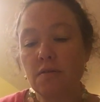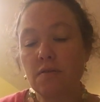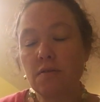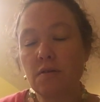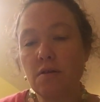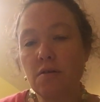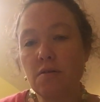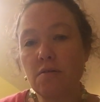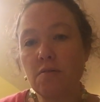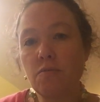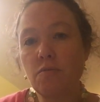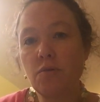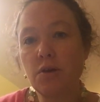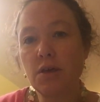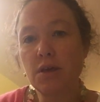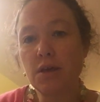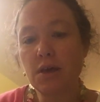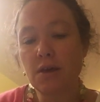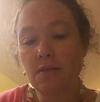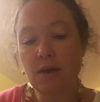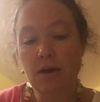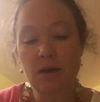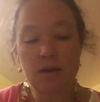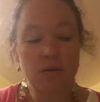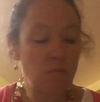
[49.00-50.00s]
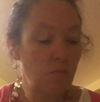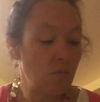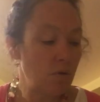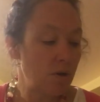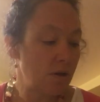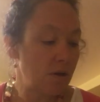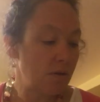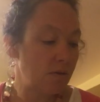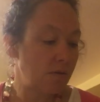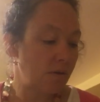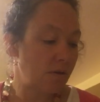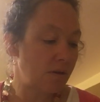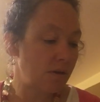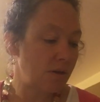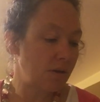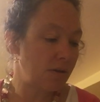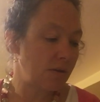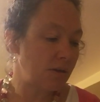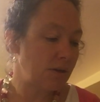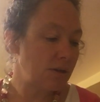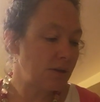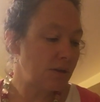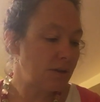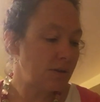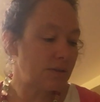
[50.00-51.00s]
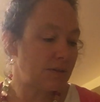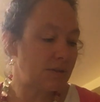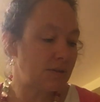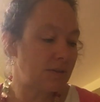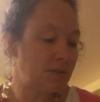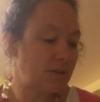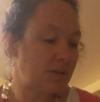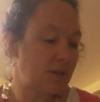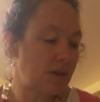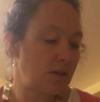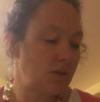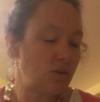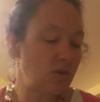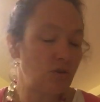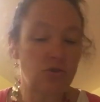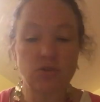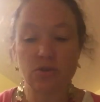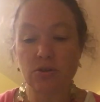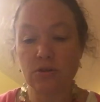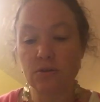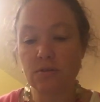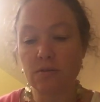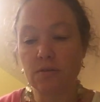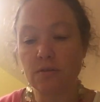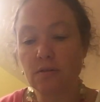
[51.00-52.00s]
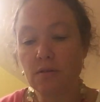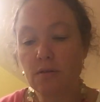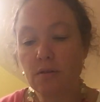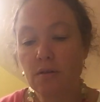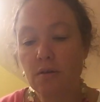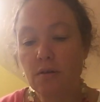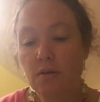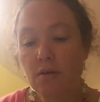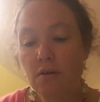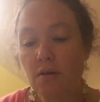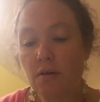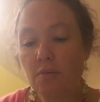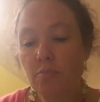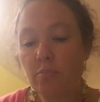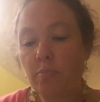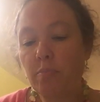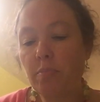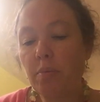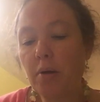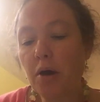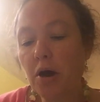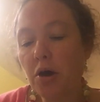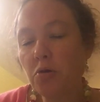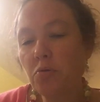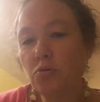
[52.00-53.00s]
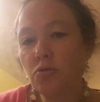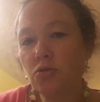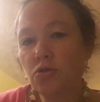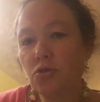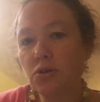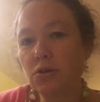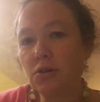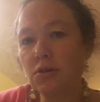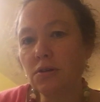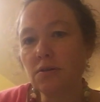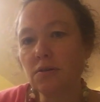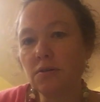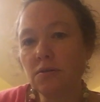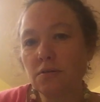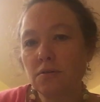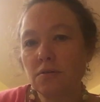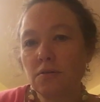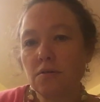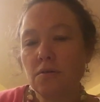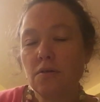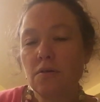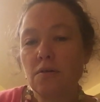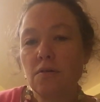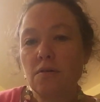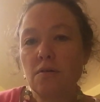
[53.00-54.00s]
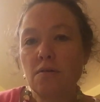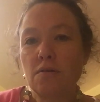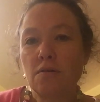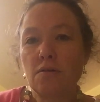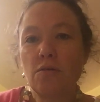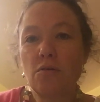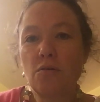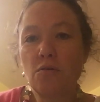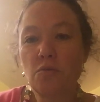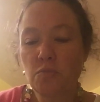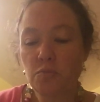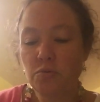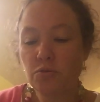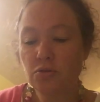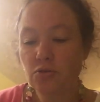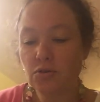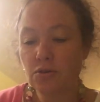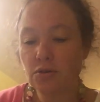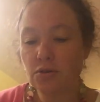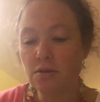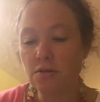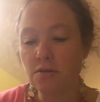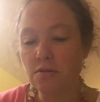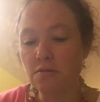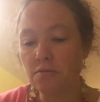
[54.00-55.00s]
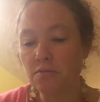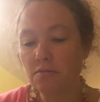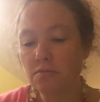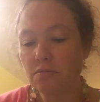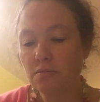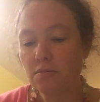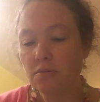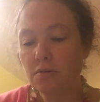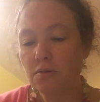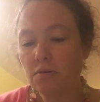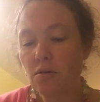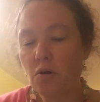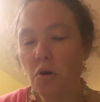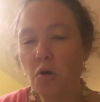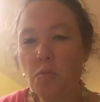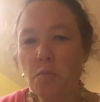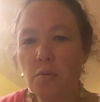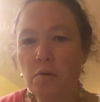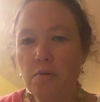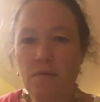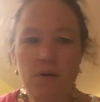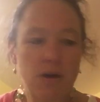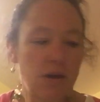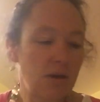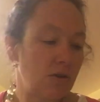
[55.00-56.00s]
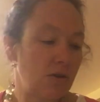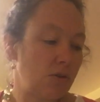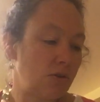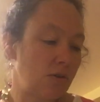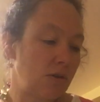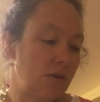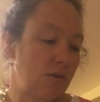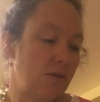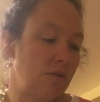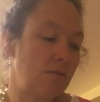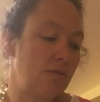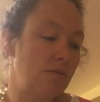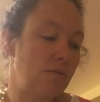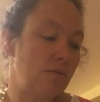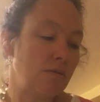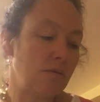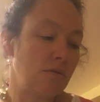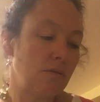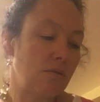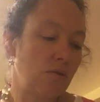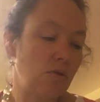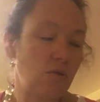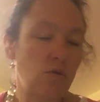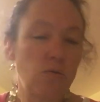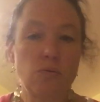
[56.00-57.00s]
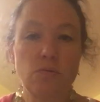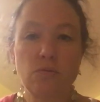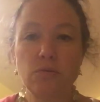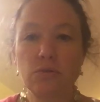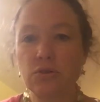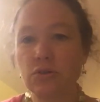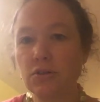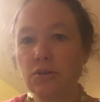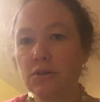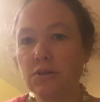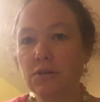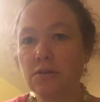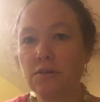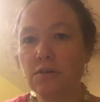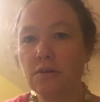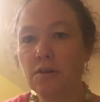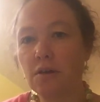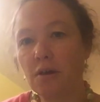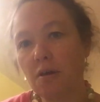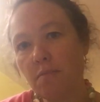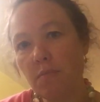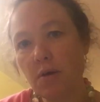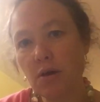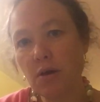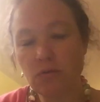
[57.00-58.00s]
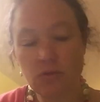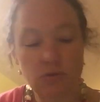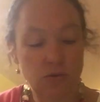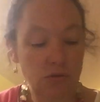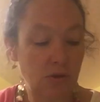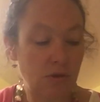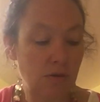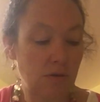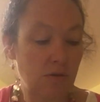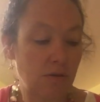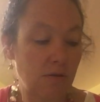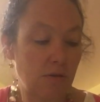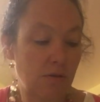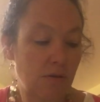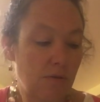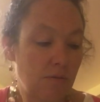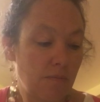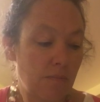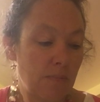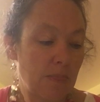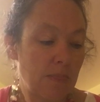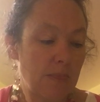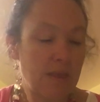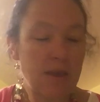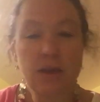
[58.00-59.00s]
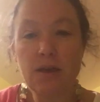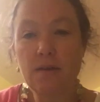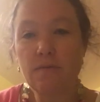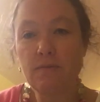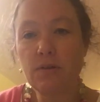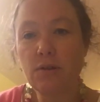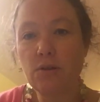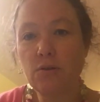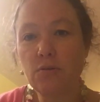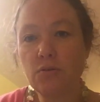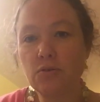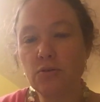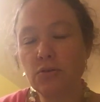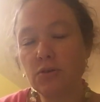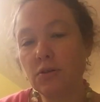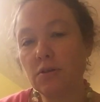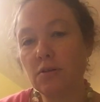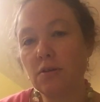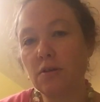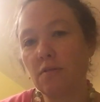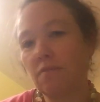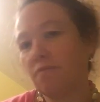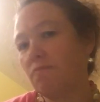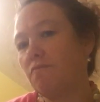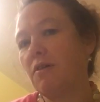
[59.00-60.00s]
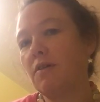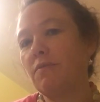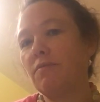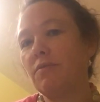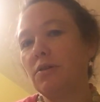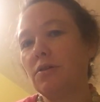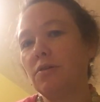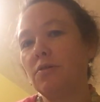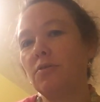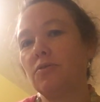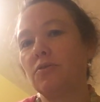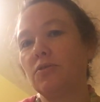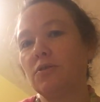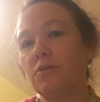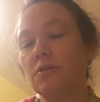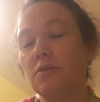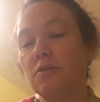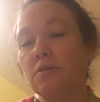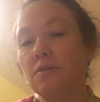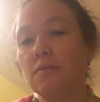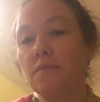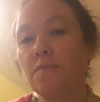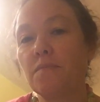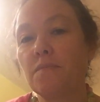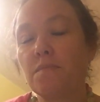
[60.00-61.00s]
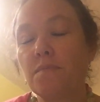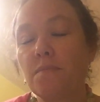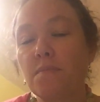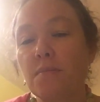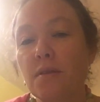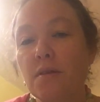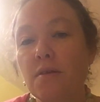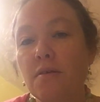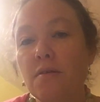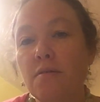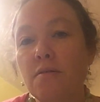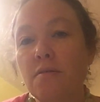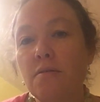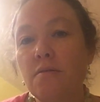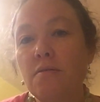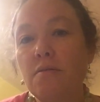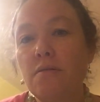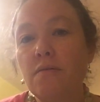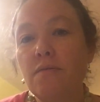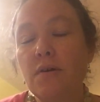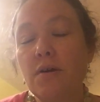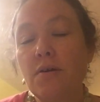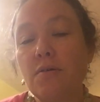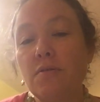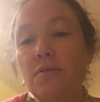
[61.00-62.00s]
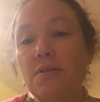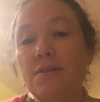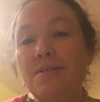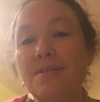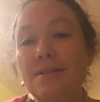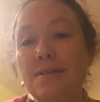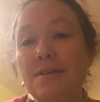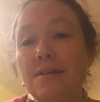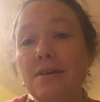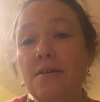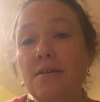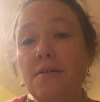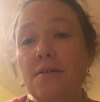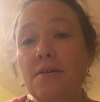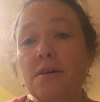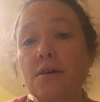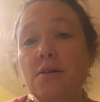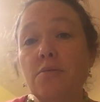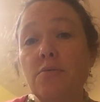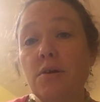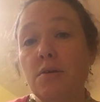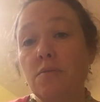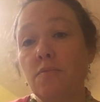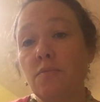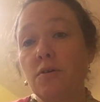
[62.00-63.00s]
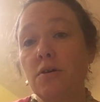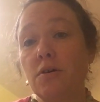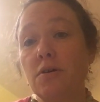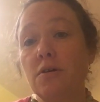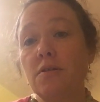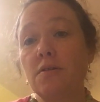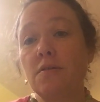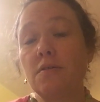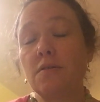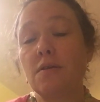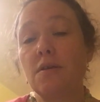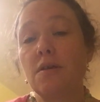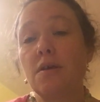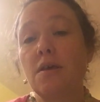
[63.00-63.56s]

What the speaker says: So we get that in words like station, potion, option, operation, caution, commotion, evolution, revolution. All of those are tion words.